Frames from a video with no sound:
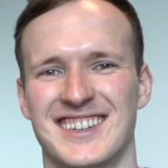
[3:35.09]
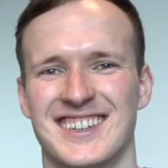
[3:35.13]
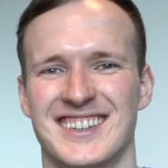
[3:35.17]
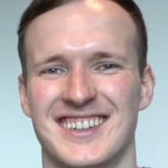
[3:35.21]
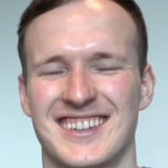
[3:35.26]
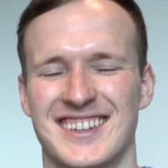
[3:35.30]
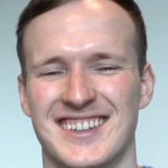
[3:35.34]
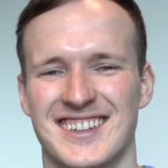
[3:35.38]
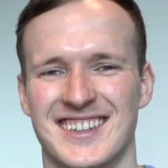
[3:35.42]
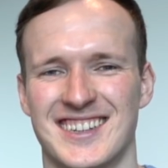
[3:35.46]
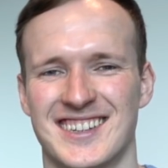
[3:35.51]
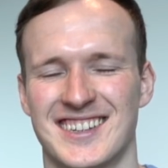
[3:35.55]

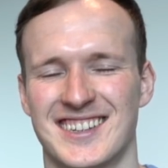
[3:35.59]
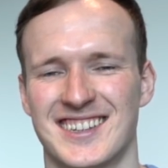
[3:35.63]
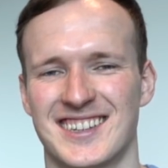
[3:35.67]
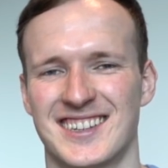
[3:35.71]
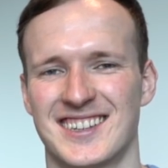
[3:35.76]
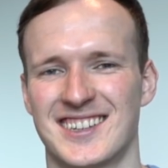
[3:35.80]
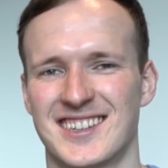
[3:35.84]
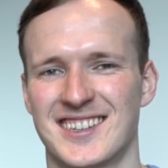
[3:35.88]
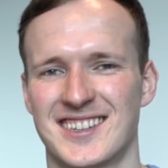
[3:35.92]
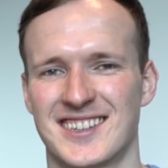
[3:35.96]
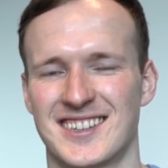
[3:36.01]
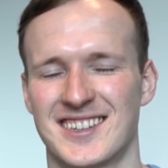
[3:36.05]

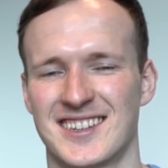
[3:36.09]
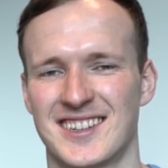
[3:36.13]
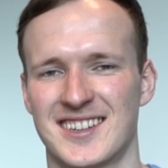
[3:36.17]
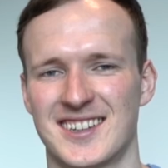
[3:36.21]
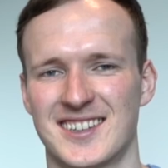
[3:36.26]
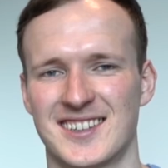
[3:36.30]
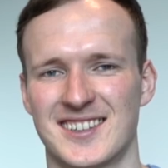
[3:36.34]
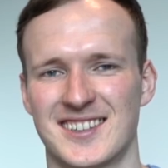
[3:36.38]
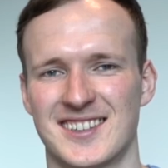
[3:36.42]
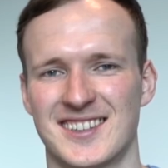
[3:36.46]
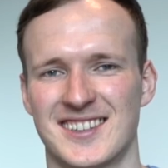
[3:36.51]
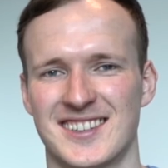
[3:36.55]

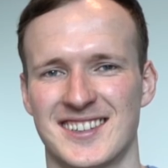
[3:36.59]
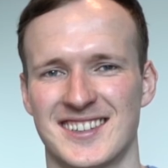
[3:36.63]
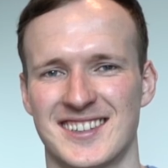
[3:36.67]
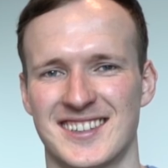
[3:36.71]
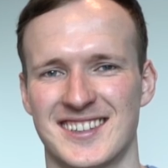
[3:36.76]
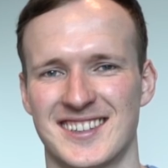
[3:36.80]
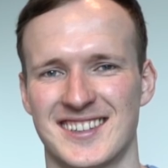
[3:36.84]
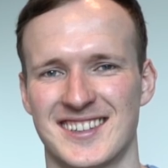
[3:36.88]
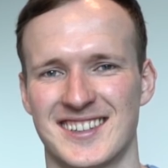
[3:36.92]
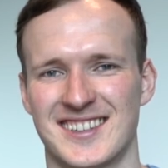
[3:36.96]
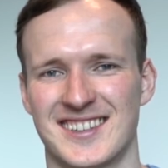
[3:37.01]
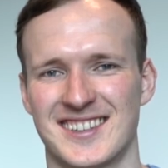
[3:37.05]

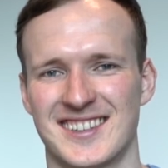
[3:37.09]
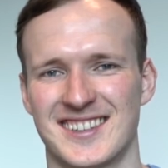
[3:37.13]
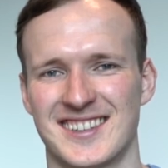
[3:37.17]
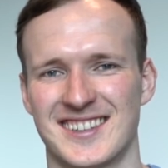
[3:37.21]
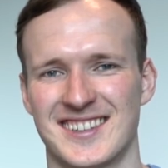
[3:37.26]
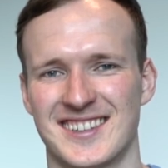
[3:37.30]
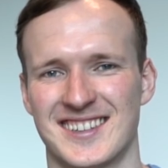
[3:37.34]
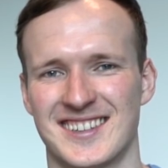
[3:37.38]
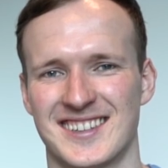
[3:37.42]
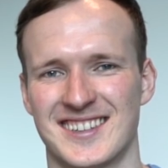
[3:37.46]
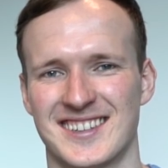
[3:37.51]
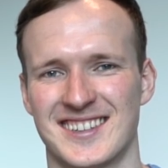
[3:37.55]

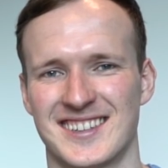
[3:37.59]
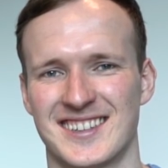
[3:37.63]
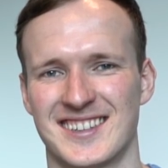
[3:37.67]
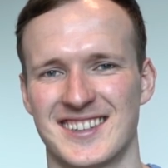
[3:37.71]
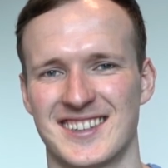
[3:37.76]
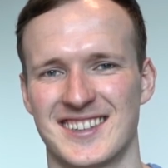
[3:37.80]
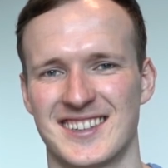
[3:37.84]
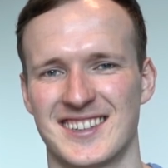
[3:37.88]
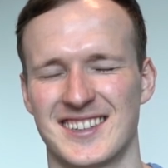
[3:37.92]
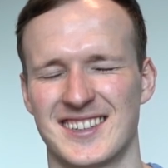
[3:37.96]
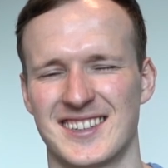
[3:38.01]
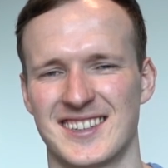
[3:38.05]

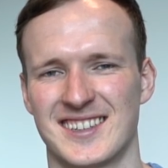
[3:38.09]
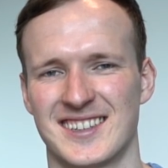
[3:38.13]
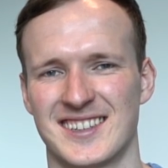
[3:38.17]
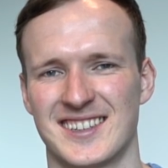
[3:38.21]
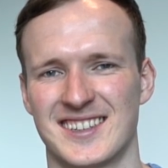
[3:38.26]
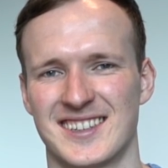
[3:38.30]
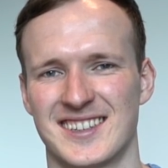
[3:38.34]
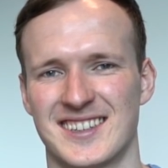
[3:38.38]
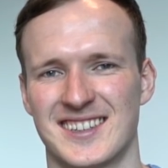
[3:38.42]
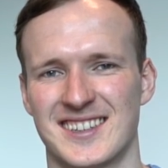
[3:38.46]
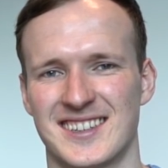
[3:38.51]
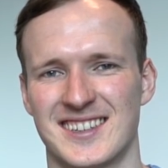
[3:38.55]

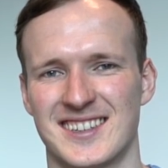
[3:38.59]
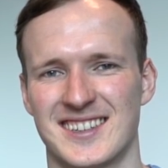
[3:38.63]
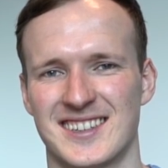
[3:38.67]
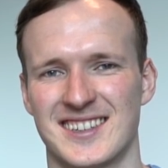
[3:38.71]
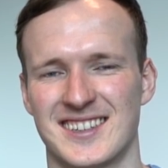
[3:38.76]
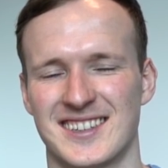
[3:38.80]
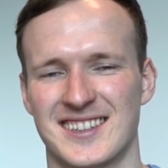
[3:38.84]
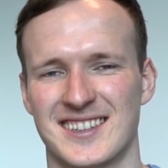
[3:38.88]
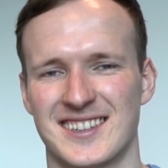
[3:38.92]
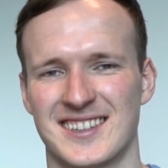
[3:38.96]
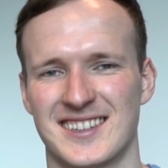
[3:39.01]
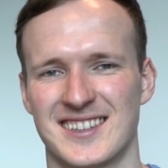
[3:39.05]

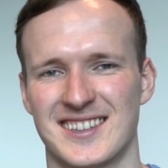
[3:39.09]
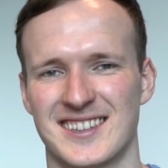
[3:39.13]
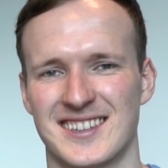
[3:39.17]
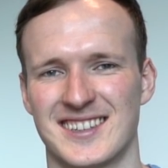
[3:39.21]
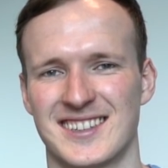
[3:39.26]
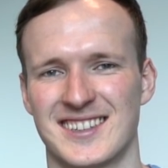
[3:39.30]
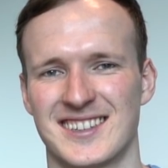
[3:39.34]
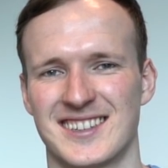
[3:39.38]
This person isn't speaking.